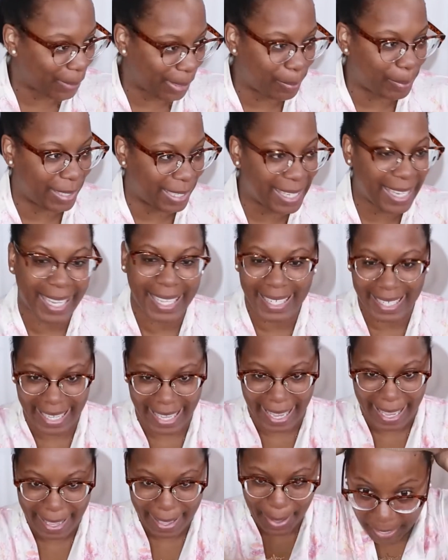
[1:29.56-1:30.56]
we, we getting
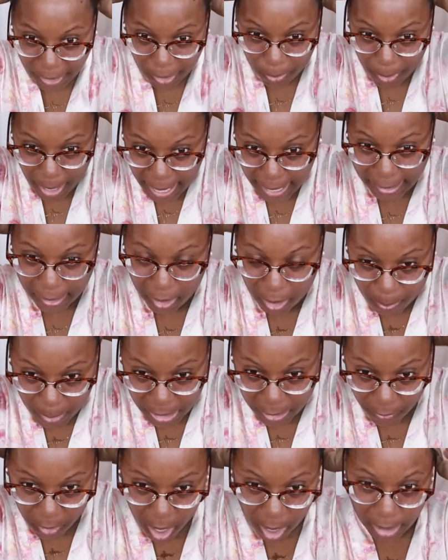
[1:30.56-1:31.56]
there. Thank you guys so
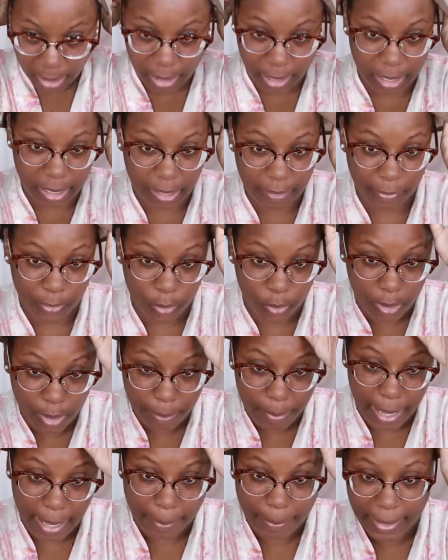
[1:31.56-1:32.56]
much for all the love
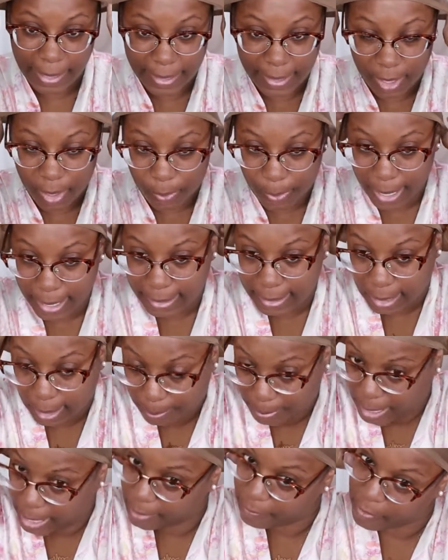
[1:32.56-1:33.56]
on my PCOS
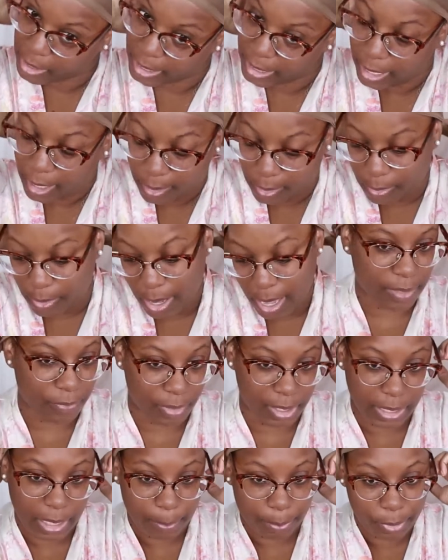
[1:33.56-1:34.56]
update video. It's
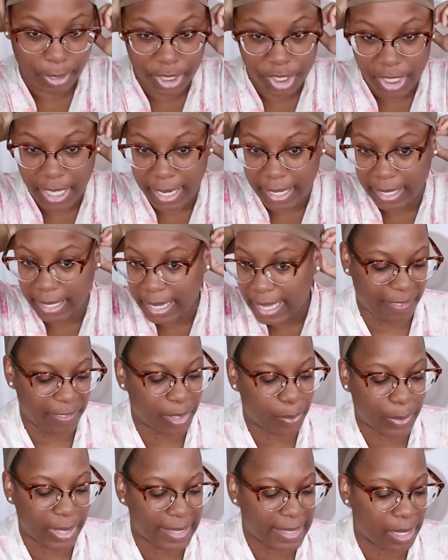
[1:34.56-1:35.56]
really appreciated.
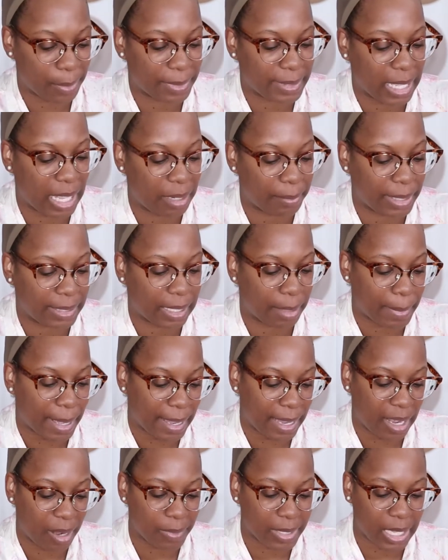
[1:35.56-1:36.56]
Even the ones that were telling me that
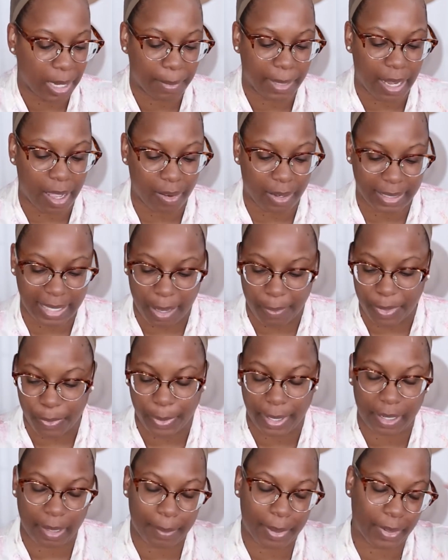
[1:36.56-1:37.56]
my hair was coming out because I was
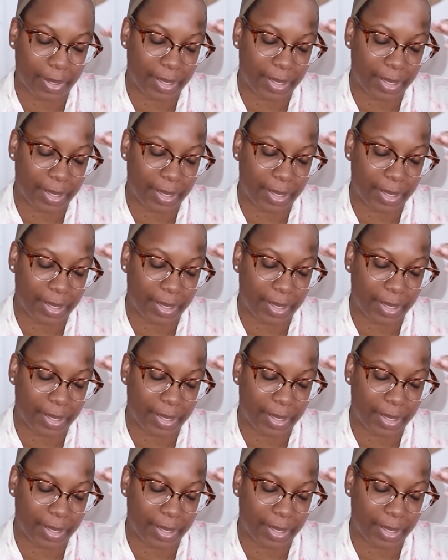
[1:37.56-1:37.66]
wearing a